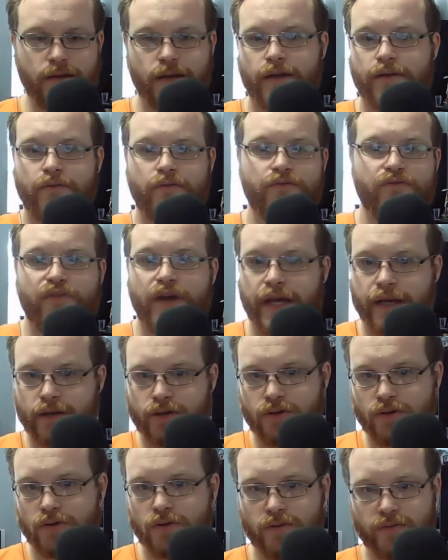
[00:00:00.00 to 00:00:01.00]
like
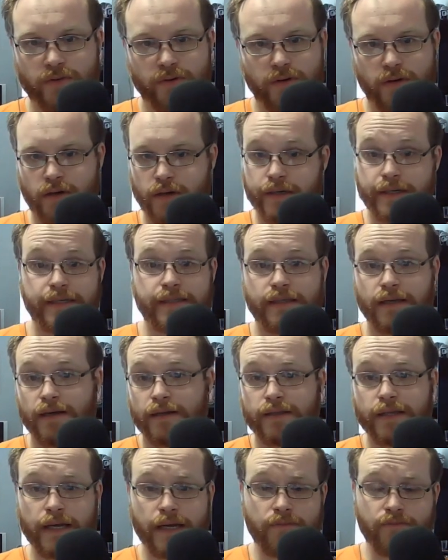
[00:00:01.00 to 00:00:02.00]
Vancouver or anything
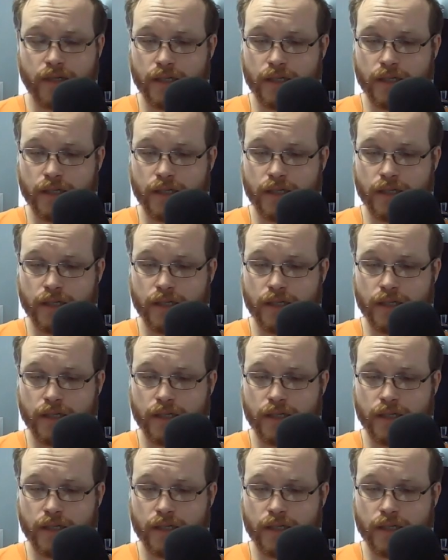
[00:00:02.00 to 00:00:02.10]
like that.